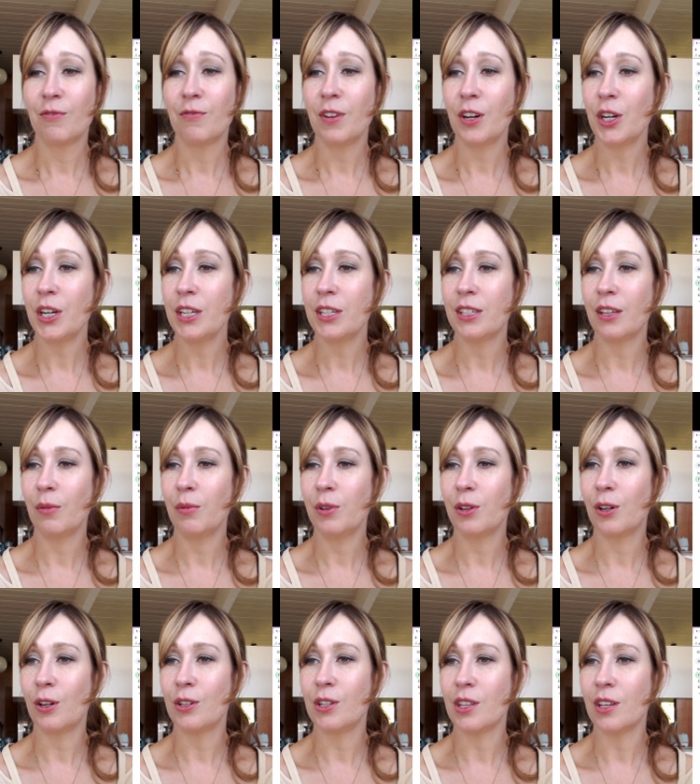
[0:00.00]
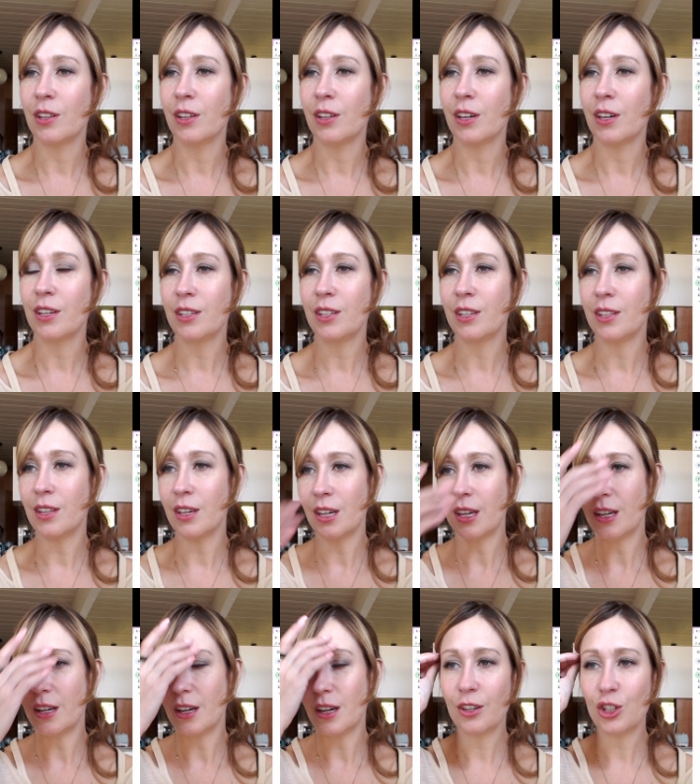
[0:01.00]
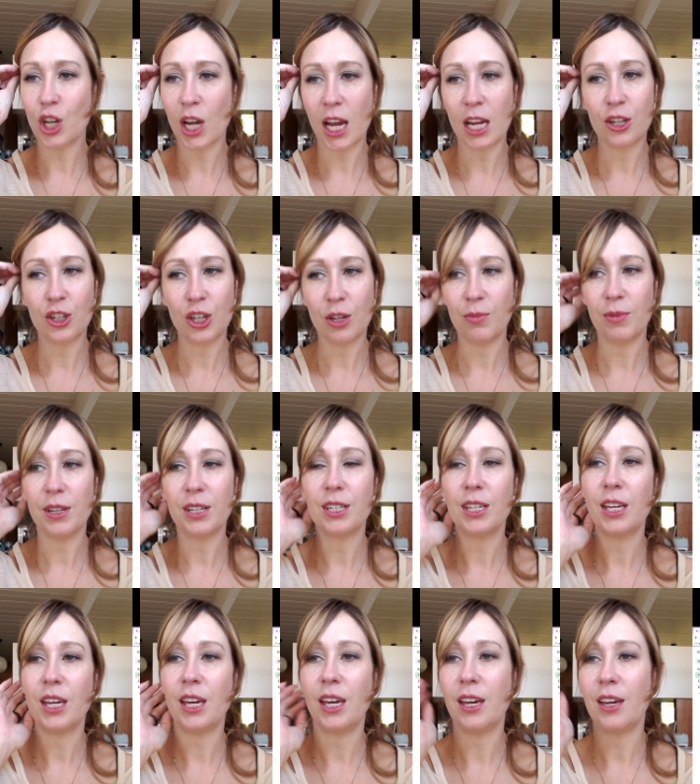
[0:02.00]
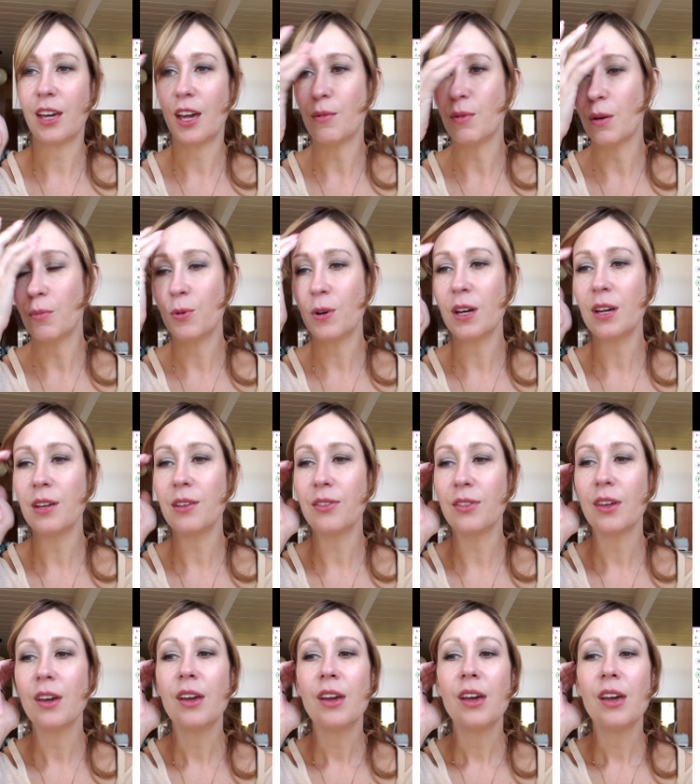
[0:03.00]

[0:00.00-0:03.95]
Very similar to the list that ChatGPT came up with,